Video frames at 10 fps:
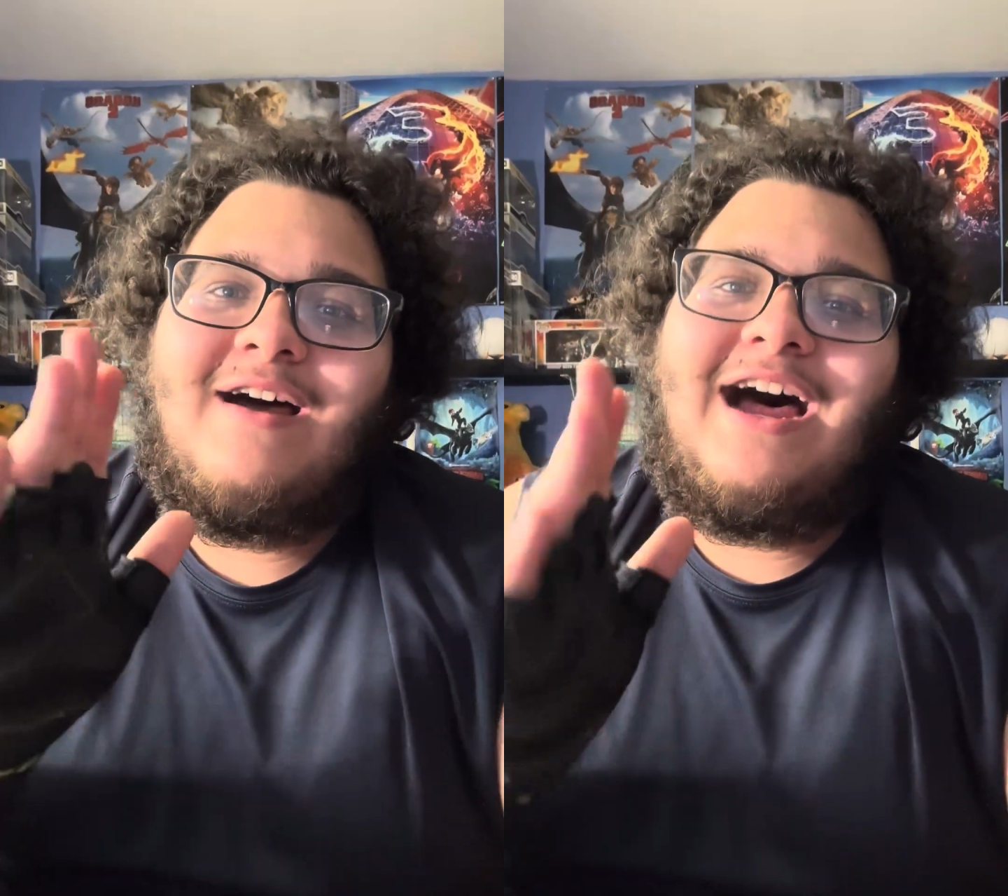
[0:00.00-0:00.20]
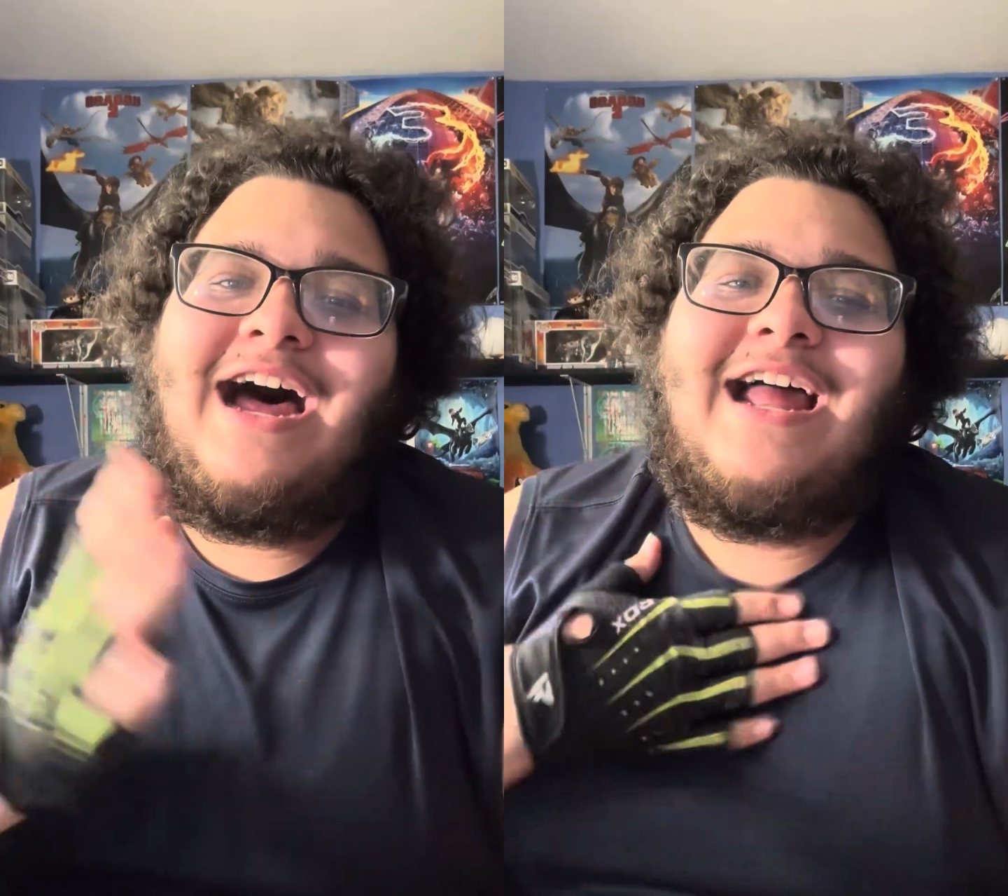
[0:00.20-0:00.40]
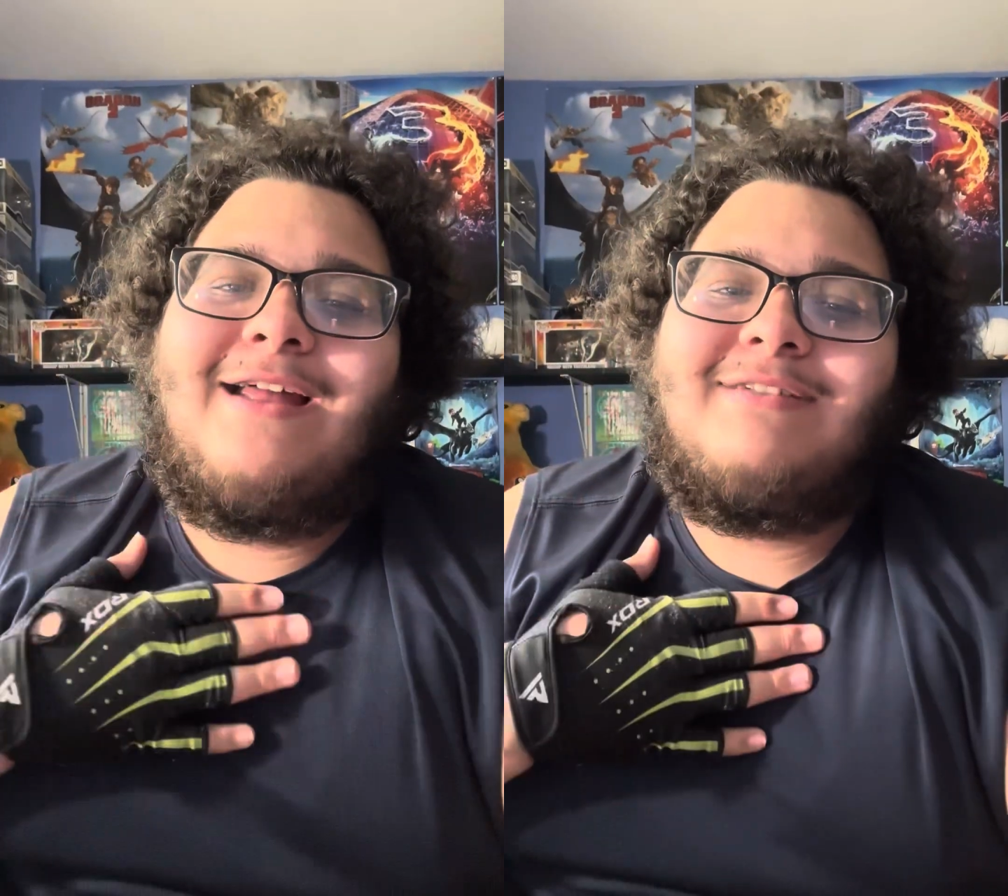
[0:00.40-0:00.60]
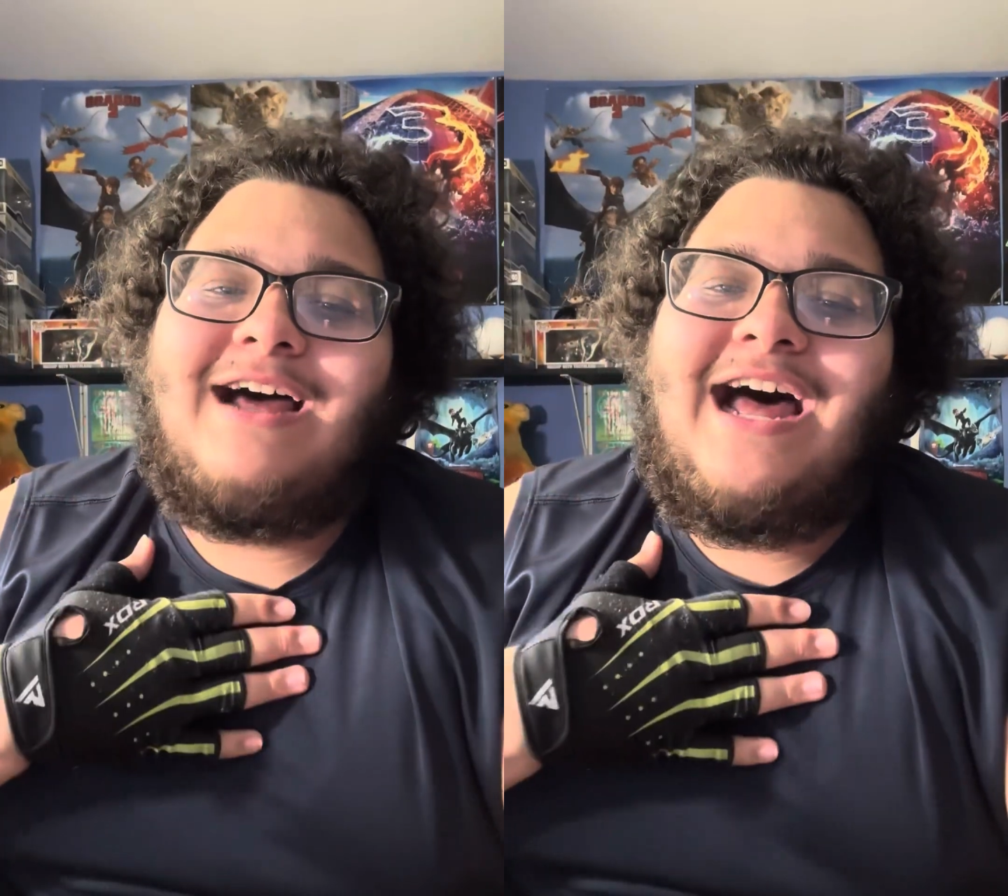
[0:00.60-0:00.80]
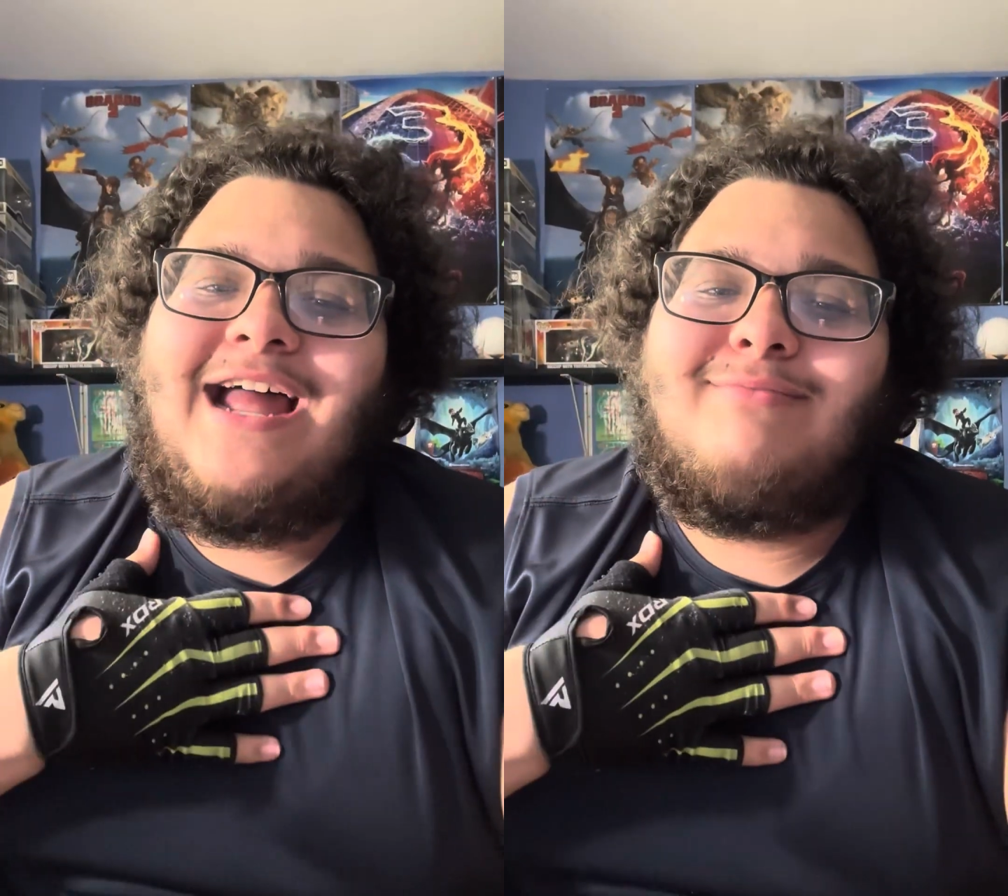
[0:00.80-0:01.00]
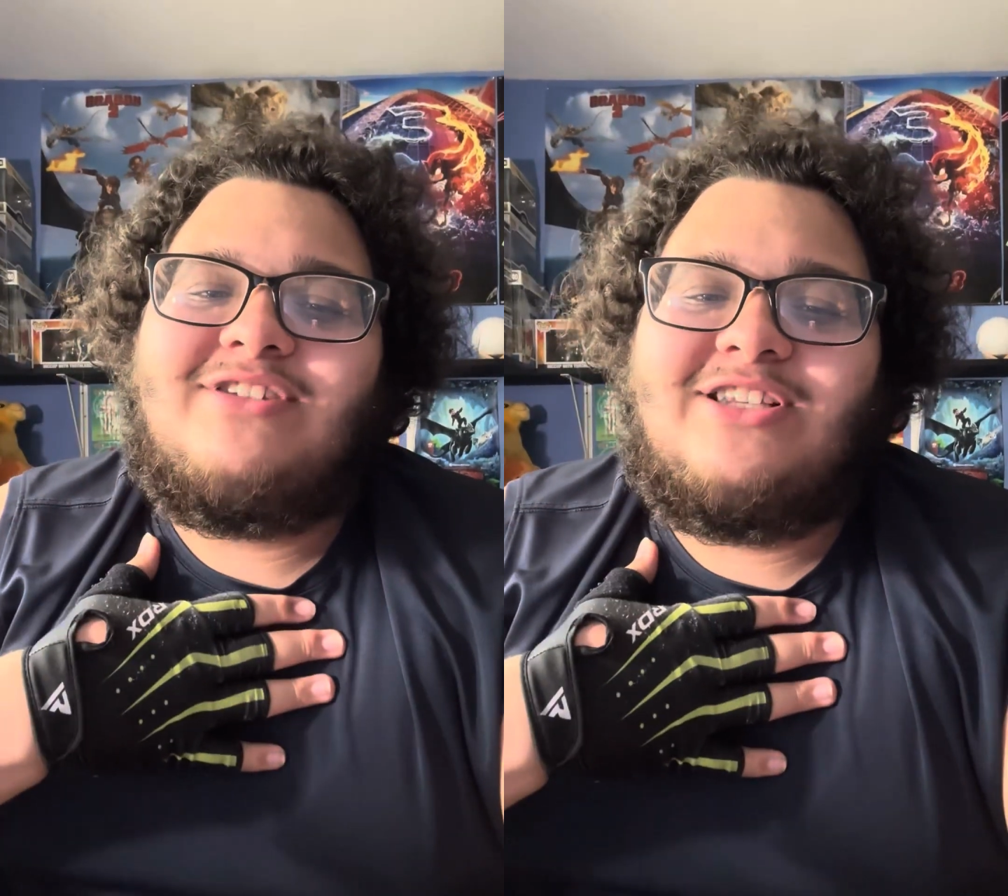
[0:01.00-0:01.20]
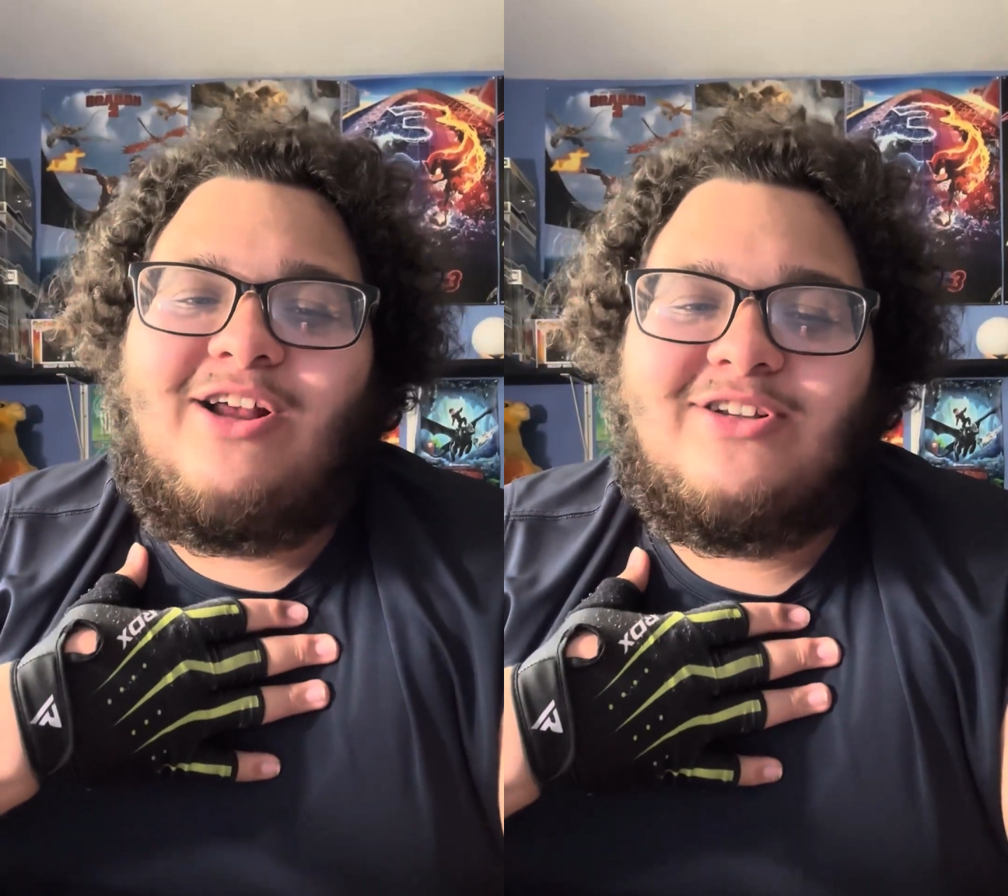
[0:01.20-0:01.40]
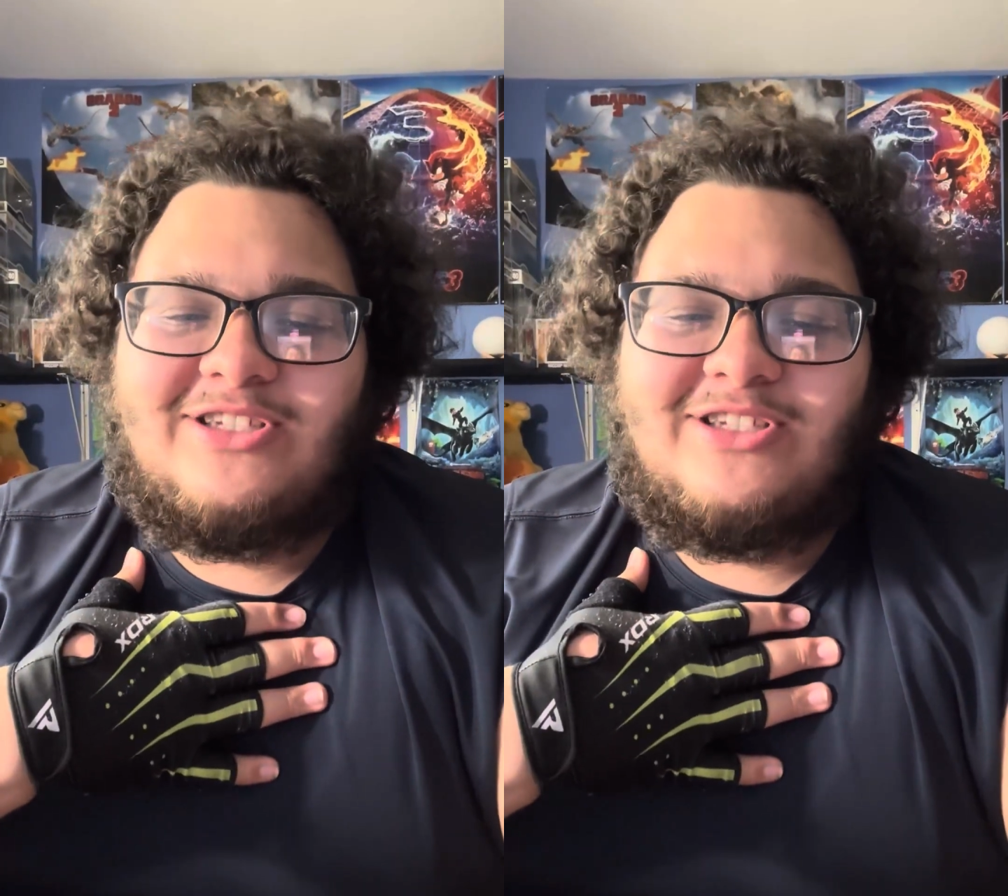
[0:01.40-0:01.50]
I am so